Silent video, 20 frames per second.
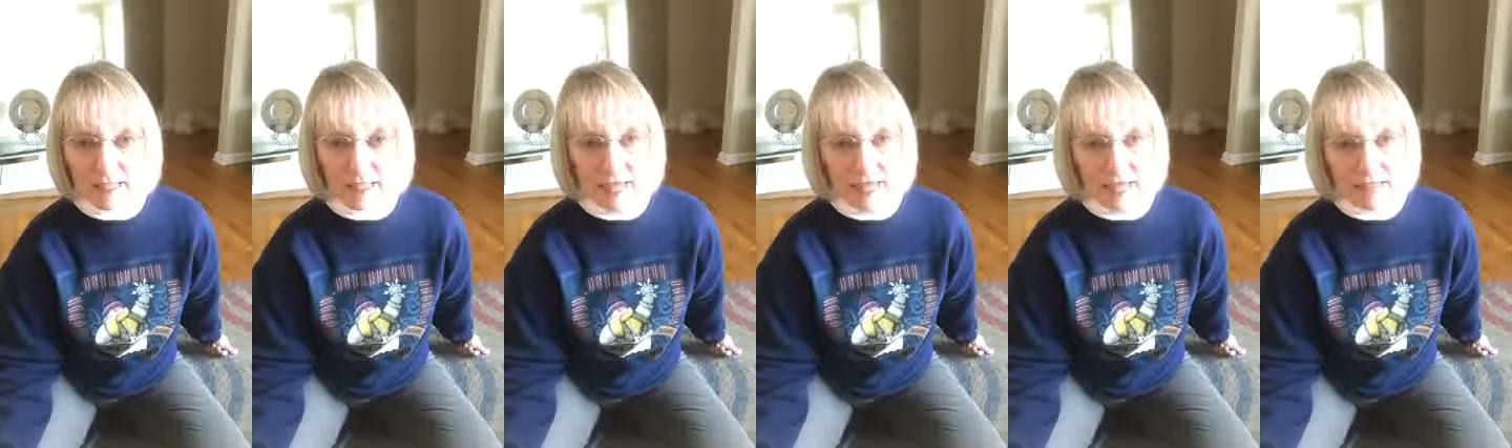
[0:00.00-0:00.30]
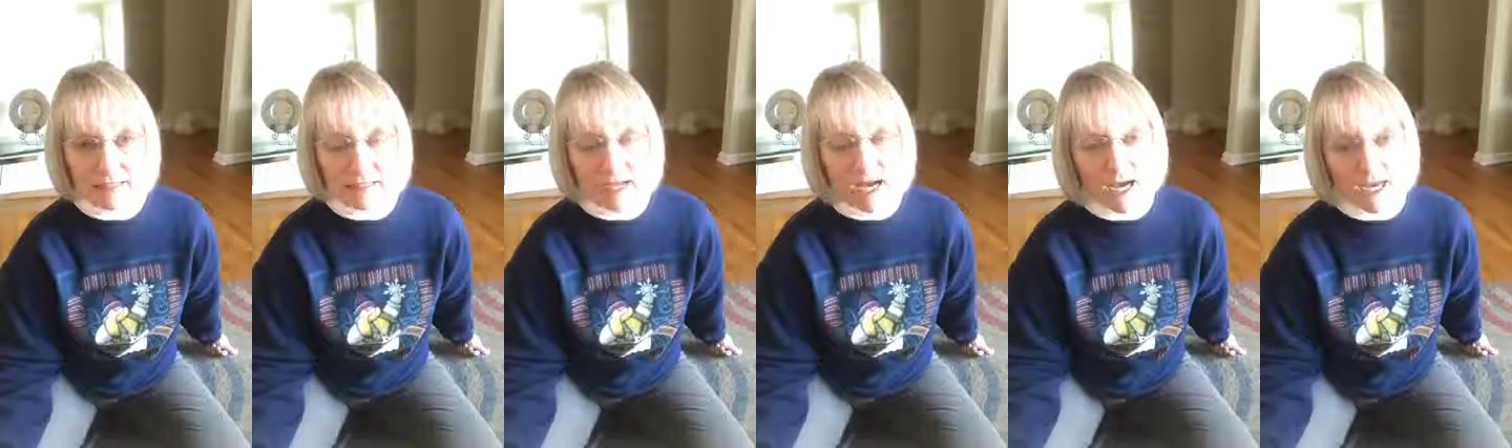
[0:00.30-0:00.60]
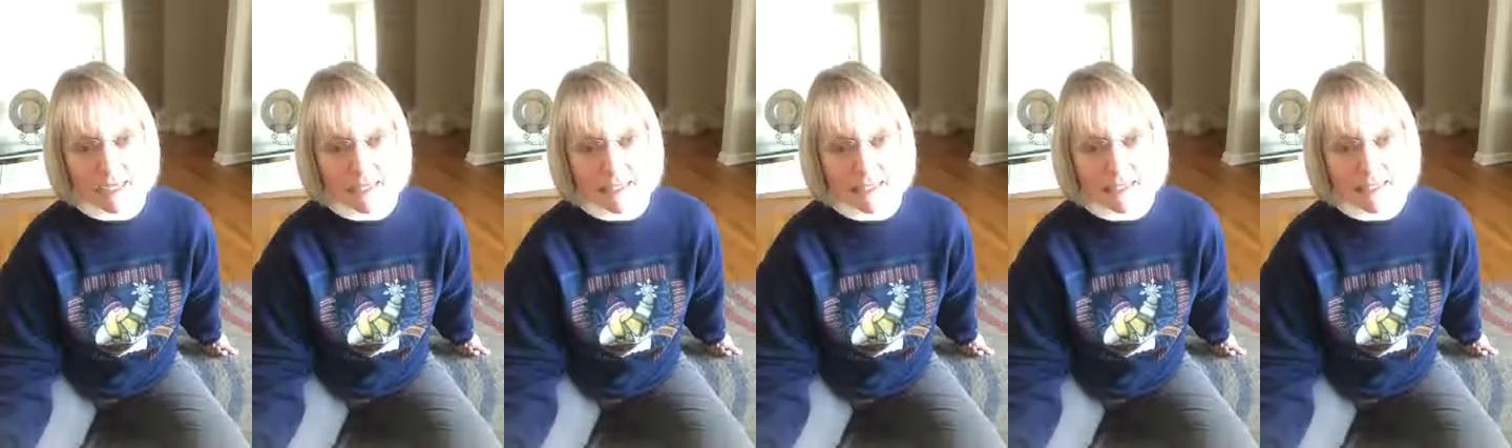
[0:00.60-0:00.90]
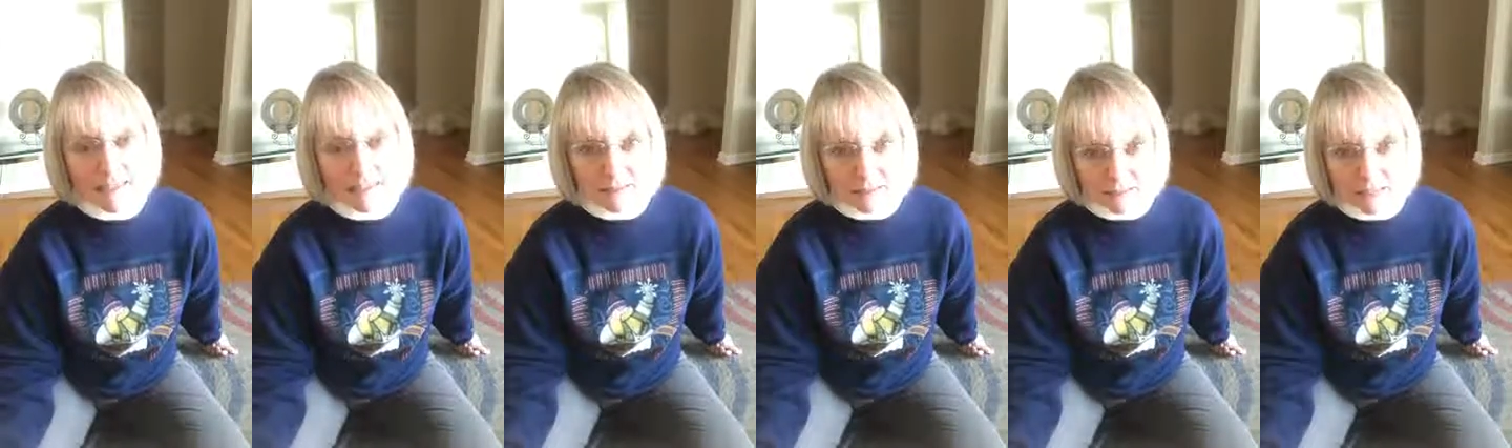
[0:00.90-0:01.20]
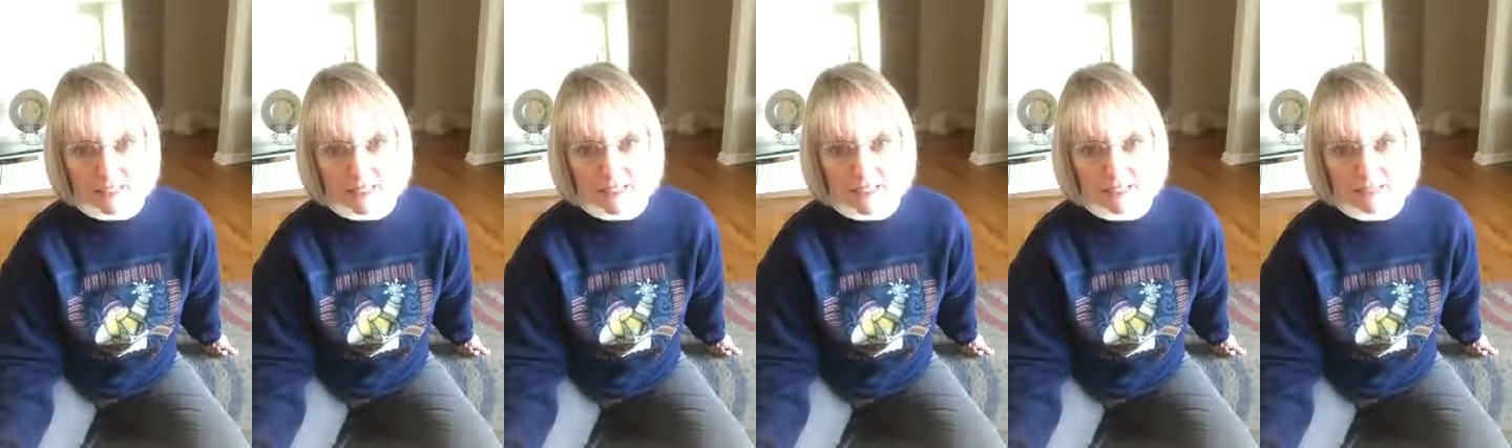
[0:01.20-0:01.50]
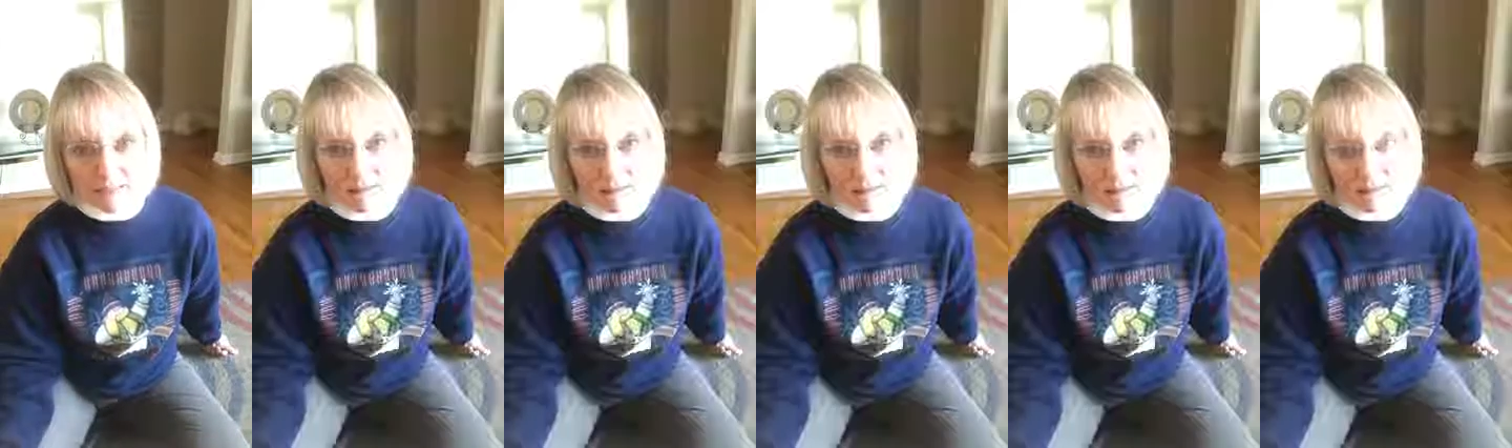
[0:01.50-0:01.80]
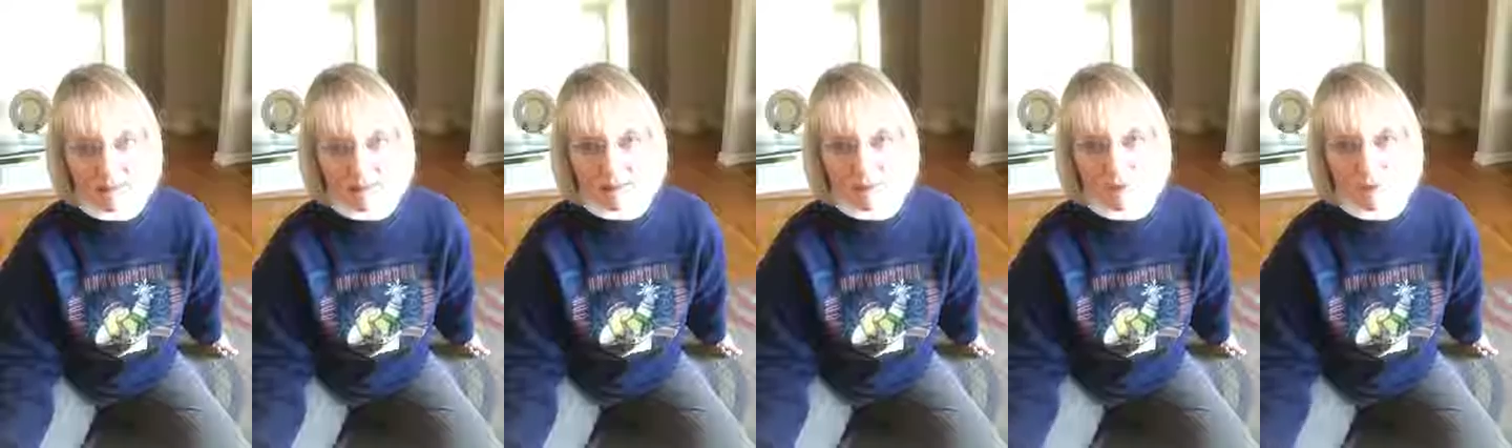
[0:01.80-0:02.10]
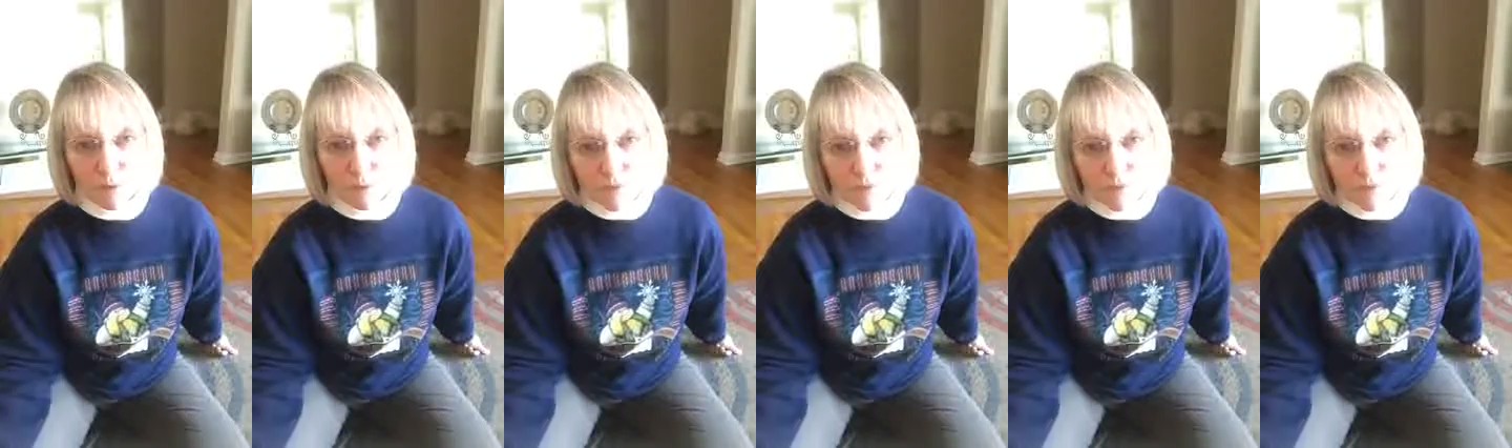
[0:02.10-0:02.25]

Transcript: And ideally, you